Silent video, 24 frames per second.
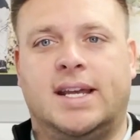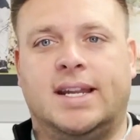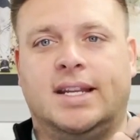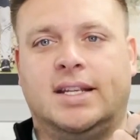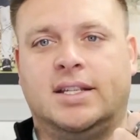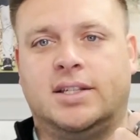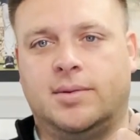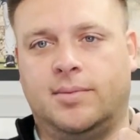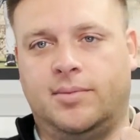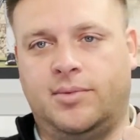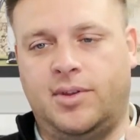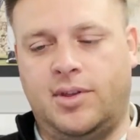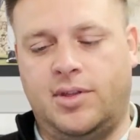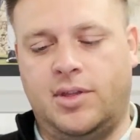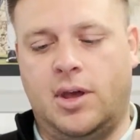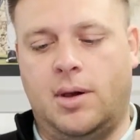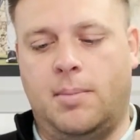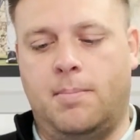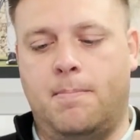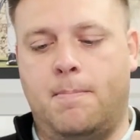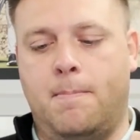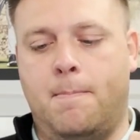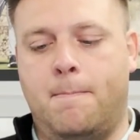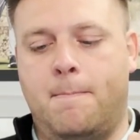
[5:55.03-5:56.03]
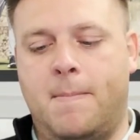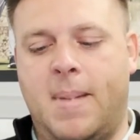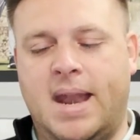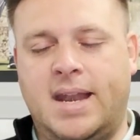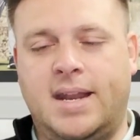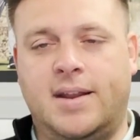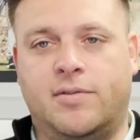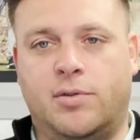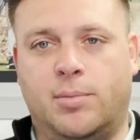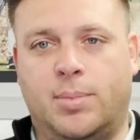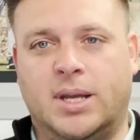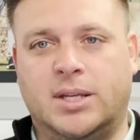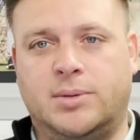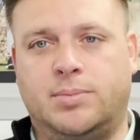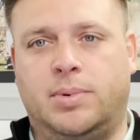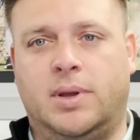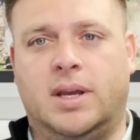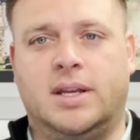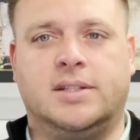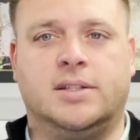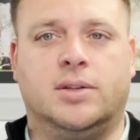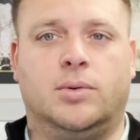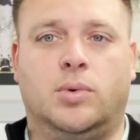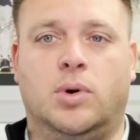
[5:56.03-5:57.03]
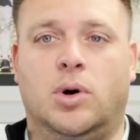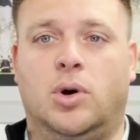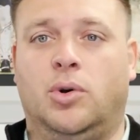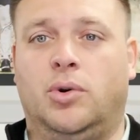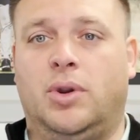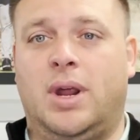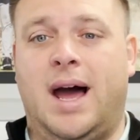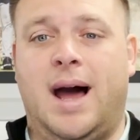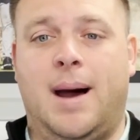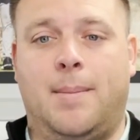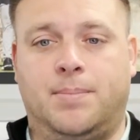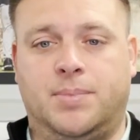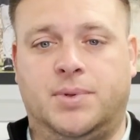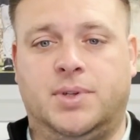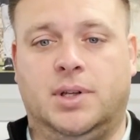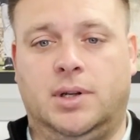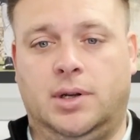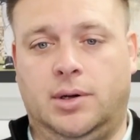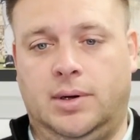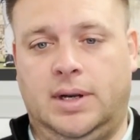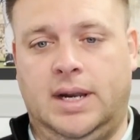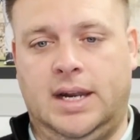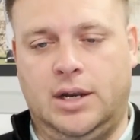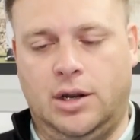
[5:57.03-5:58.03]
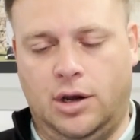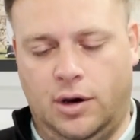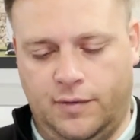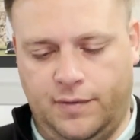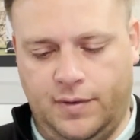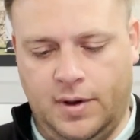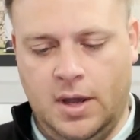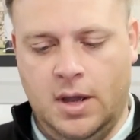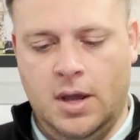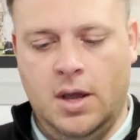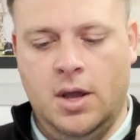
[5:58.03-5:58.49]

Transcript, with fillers: and it's something that many of the best players in the world absolutely love.